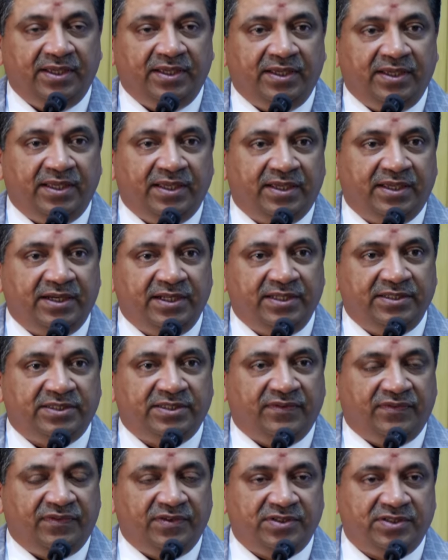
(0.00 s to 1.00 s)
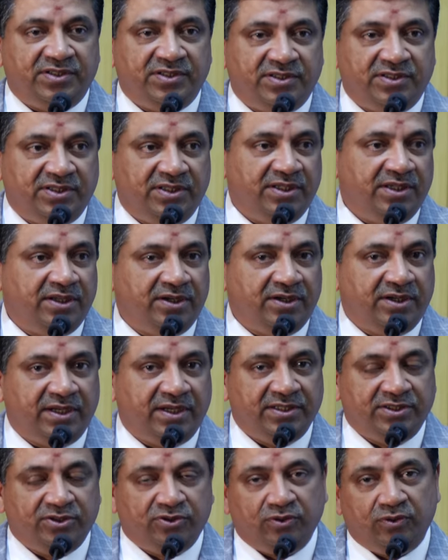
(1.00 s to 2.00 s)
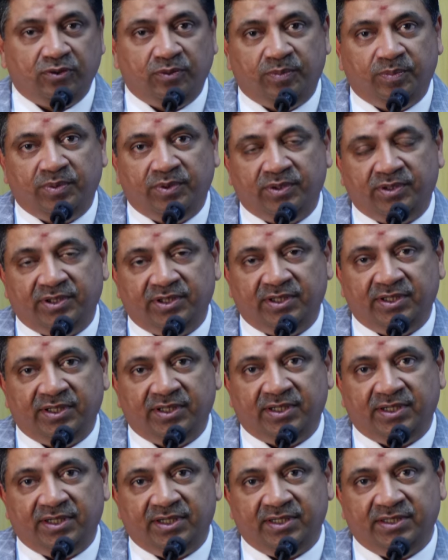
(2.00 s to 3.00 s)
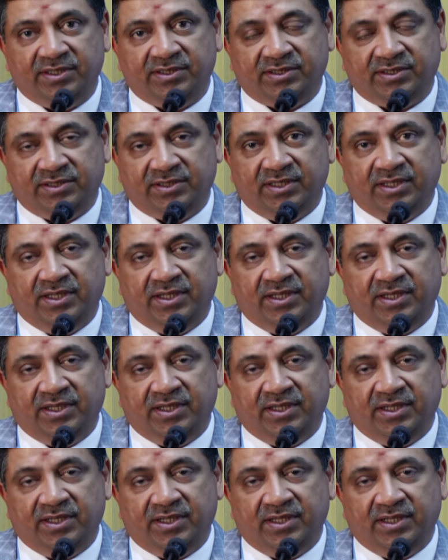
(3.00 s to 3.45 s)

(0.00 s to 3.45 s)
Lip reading: increase efficiency, increase throughput, increase